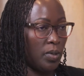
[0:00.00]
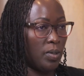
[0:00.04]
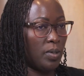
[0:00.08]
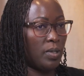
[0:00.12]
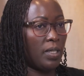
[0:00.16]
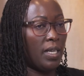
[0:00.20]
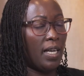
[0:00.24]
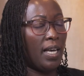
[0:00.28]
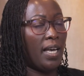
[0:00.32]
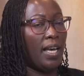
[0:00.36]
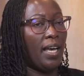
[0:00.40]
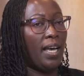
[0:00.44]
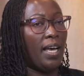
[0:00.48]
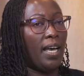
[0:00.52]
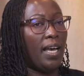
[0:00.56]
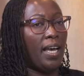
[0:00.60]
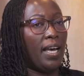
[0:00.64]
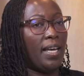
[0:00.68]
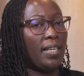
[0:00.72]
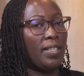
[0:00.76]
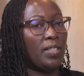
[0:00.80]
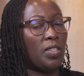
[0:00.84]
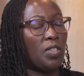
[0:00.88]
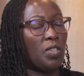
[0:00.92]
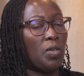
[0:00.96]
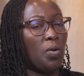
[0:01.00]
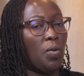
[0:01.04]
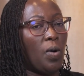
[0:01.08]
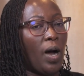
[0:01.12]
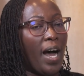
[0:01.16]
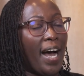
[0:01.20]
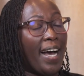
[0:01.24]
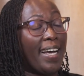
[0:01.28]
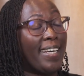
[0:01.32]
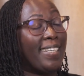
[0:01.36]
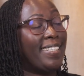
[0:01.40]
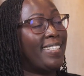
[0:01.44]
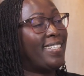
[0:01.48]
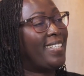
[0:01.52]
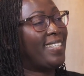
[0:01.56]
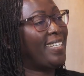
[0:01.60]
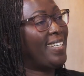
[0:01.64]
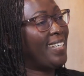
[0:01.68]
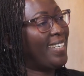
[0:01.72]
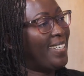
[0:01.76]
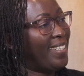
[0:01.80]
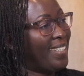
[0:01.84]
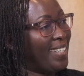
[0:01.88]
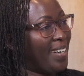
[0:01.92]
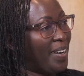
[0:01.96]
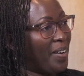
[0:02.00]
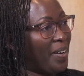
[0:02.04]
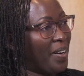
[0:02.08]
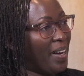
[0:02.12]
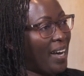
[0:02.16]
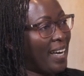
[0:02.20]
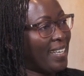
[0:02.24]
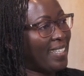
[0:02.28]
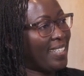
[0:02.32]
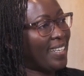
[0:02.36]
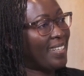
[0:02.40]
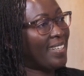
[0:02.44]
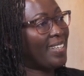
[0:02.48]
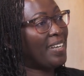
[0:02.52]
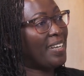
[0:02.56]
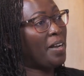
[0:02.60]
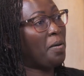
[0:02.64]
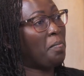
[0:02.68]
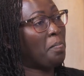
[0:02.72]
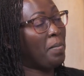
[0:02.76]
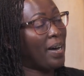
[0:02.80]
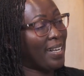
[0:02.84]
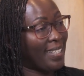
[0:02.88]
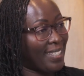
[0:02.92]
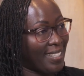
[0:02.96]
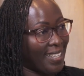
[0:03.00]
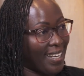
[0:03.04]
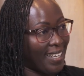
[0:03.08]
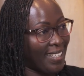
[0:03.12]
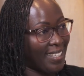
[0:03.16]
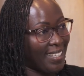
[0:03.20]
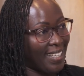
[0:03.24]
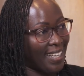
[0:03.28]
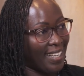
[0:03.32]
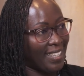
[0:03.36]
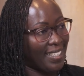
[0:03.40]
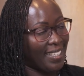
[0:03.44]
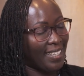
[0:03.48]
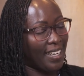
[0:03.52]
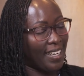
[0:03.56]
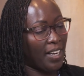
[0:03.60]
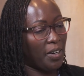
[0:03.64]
And so I did, I started a master's at